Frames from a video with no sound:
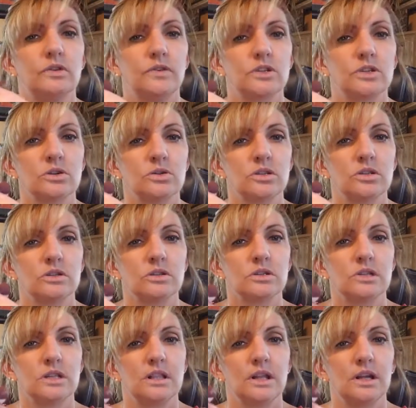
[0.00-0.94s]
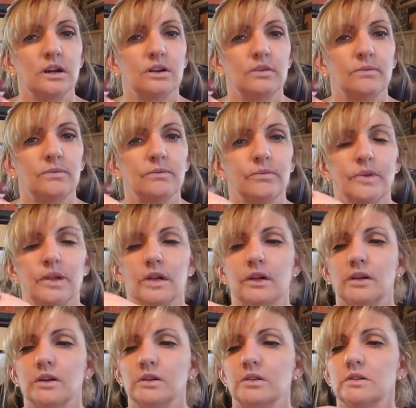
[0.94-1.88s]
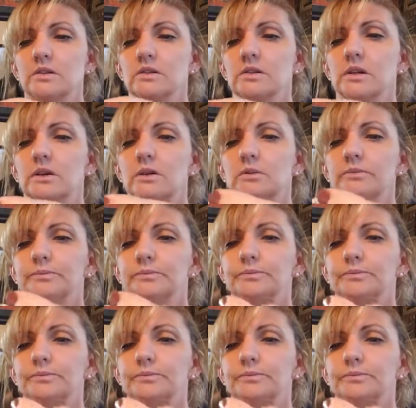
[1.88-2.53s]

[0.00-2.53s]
of its crystals in there. So